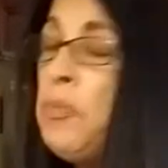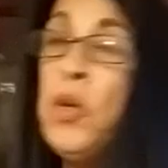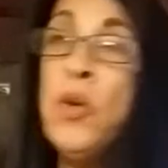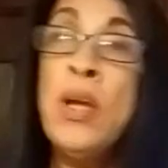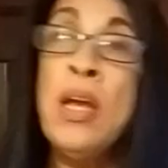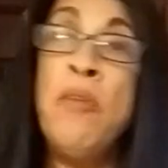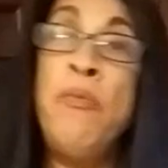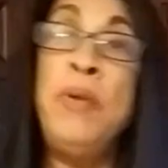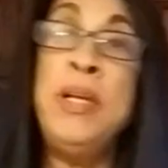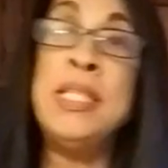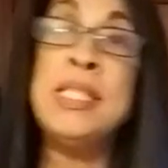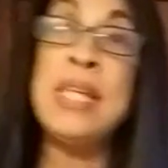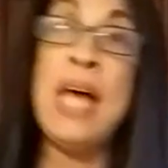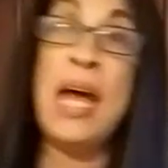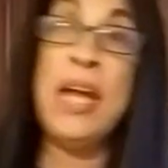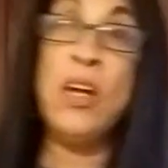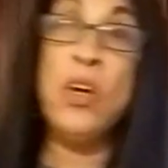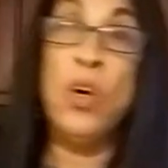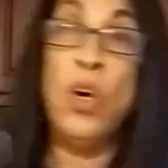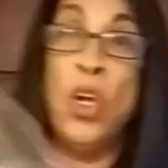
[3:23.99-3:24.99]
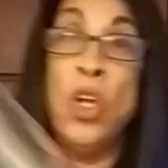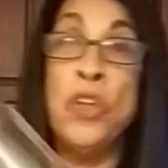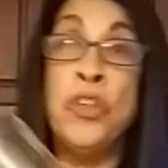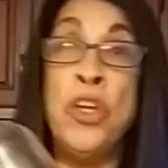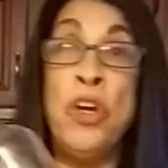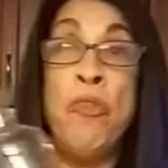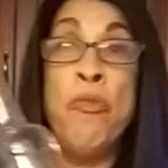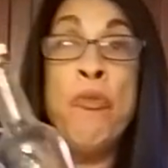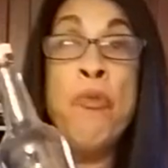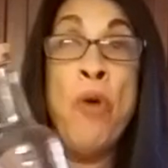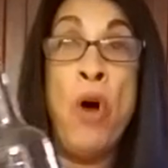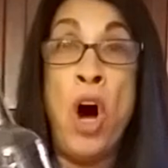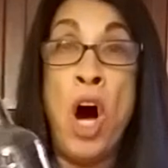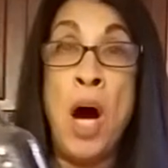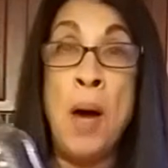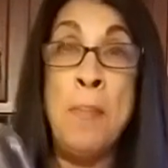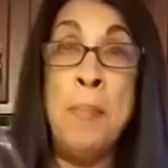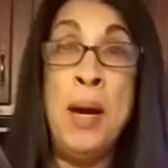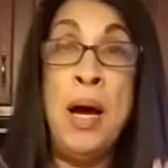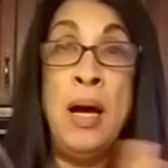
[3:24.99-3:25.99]
can recycle the
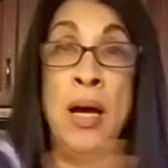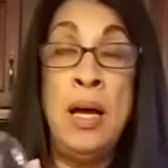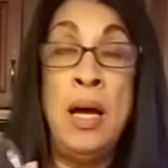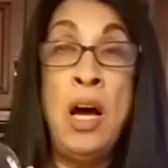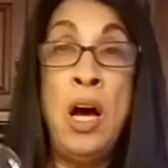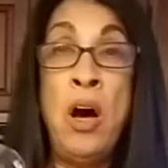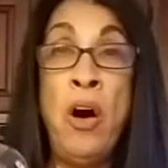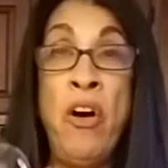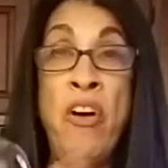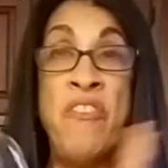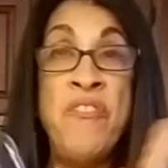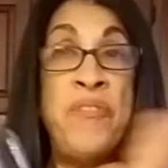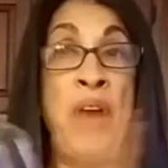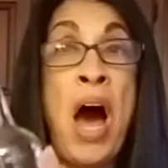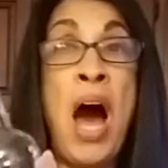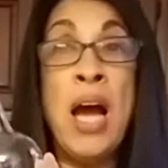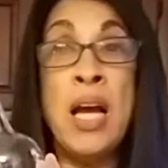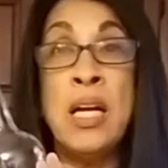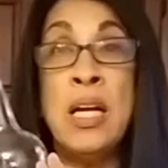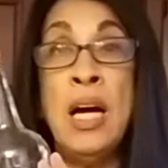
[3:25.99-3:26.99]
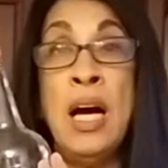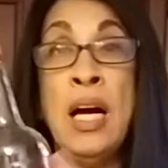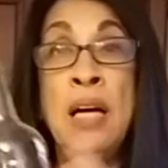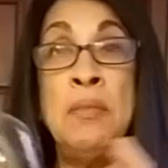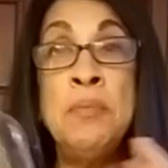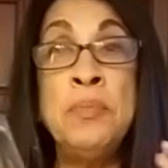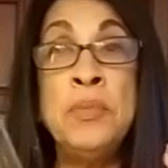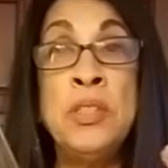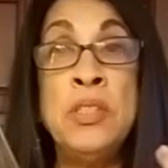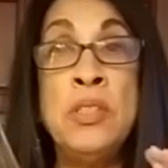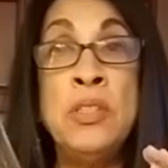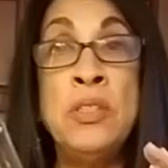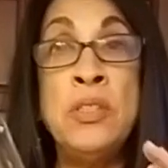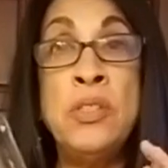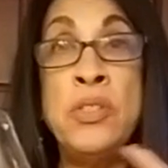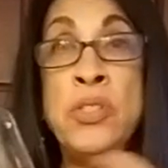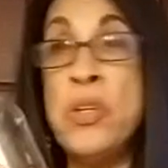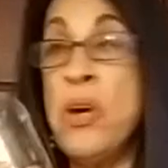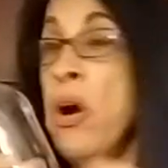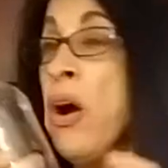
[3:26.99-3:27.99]
rum or vodka
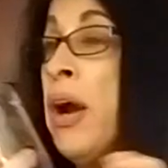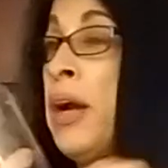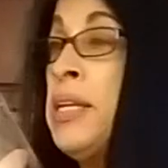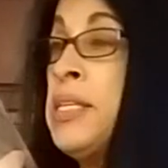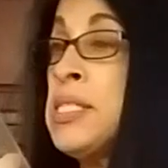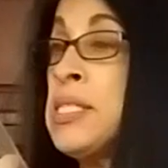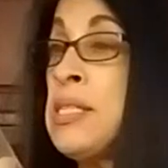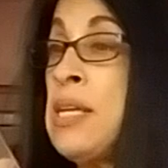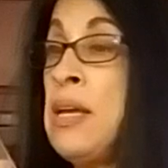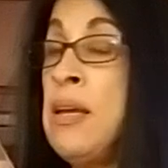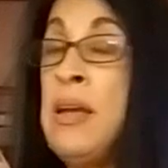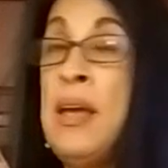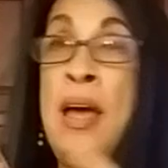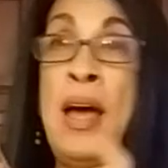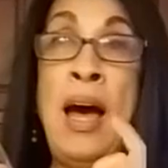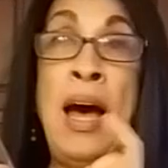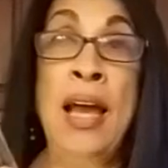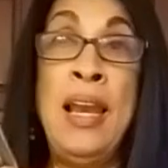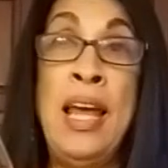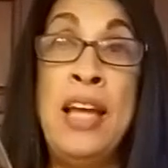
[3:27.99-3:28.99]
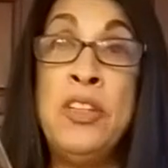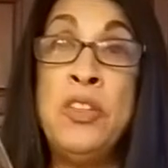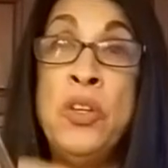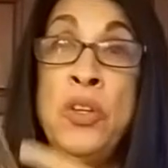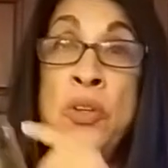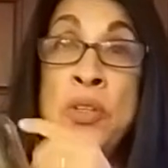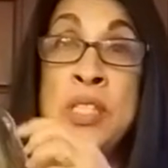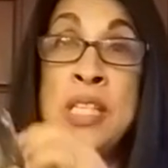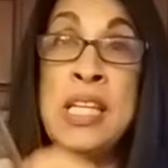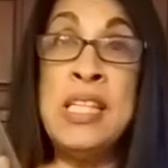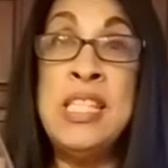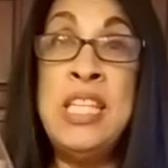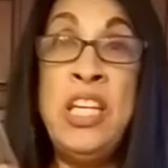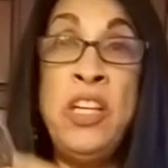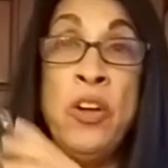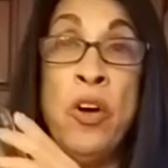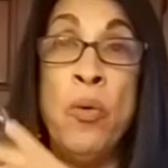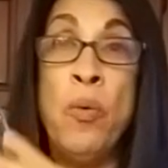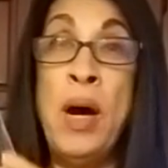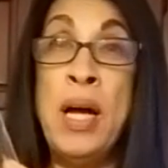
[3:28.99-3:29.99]
jars. I like to use the
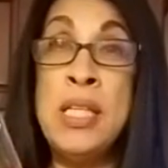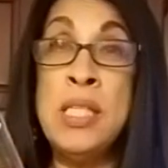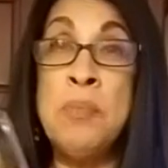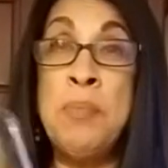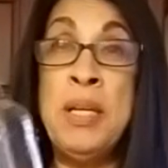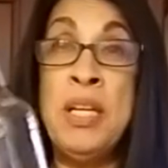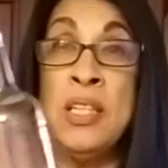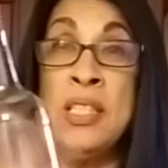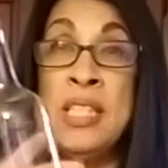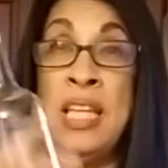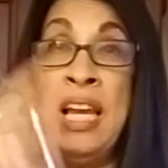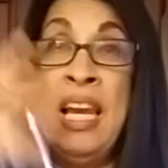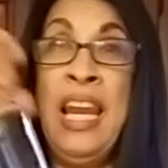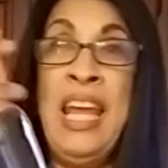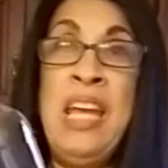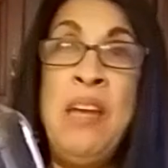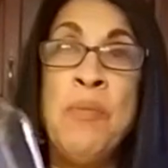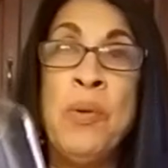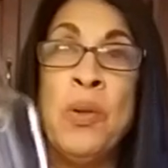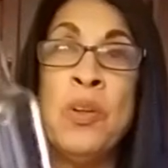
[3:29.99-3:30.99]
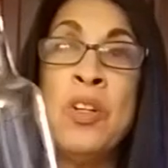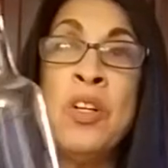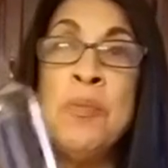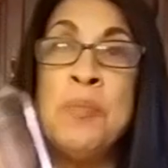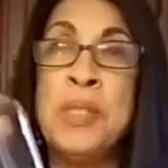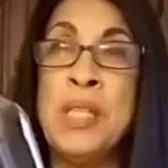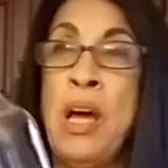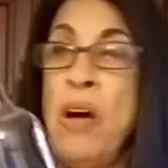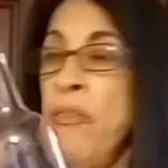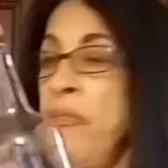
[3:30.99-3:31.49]
Tito ones because the label comes out